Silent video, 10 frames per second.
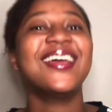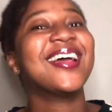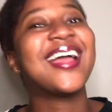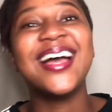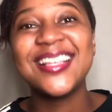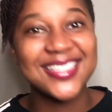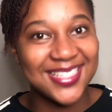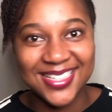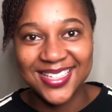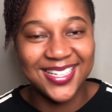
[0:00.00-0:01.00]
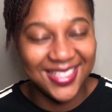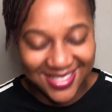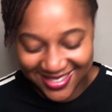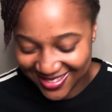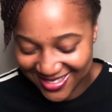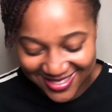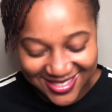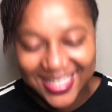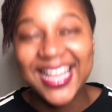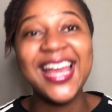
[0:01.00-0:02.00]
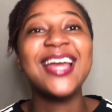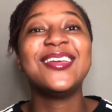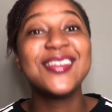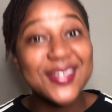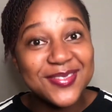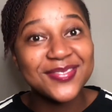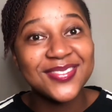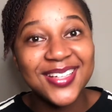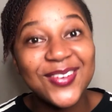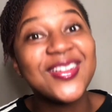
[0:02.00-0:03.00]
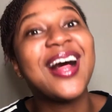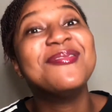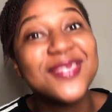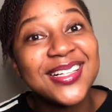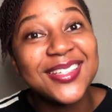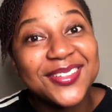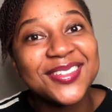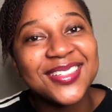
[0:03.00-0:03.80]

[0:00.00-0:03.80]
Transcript: Guys, YouTube, it'll humble you.